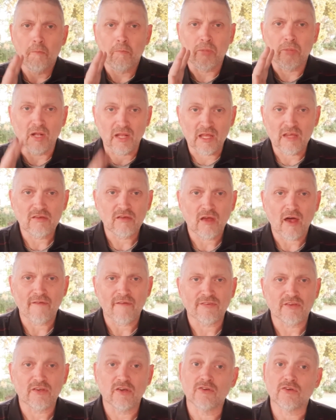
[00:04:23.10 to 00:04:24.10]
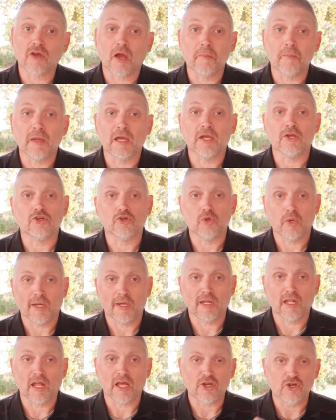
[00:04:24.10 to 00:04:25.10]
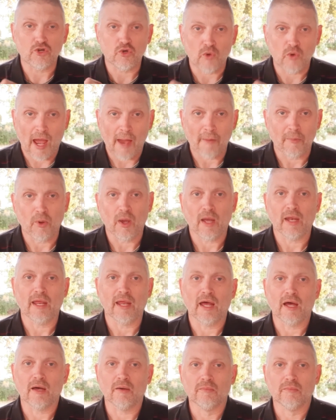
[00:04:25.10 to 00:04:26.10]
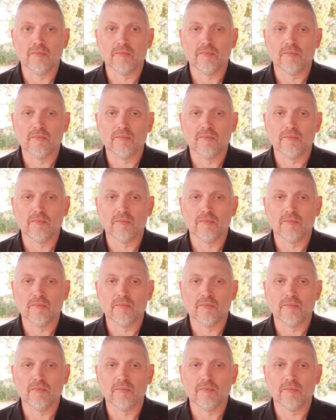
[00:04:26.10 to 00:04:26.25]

police officers are being treated like crap right now.